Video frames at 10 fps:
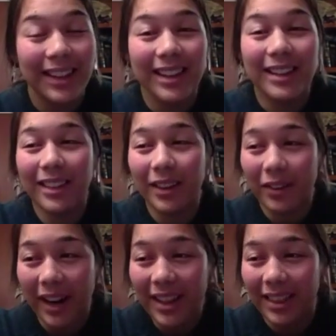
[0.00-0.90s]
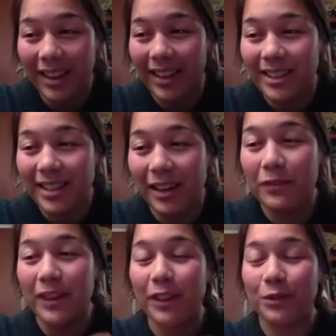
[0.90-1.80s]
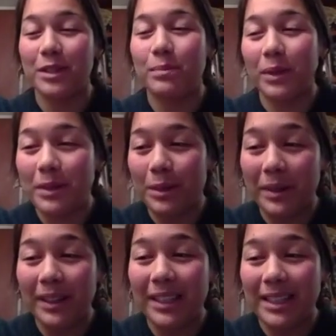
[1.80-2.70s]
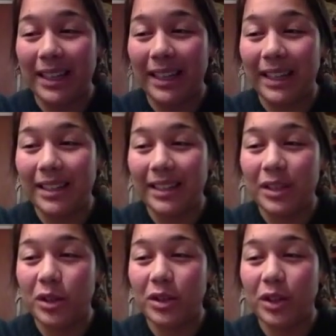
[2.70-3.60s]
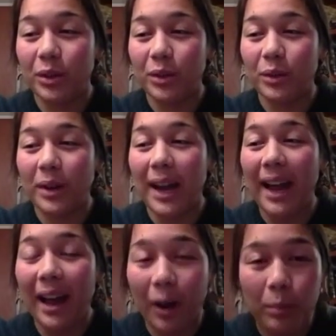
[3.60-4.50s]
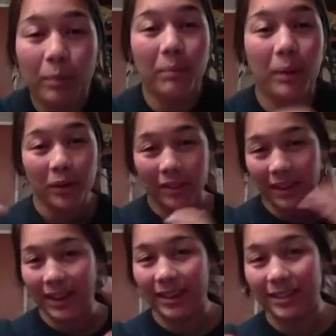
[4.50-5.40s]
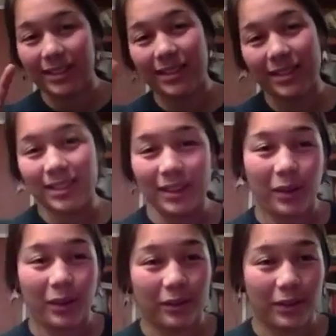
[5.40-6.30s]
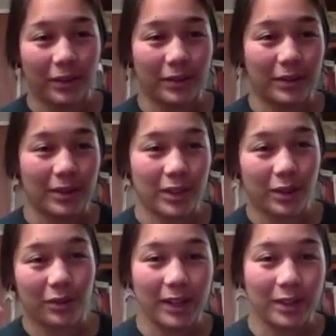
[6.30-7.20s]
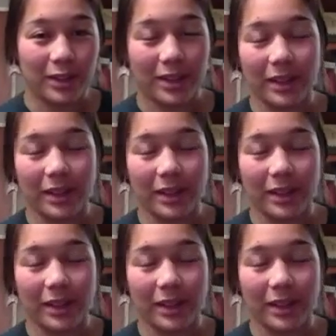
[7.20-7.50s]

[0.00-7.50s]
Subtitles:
the great thing is I feel a responsibility to help both ends, of those generations,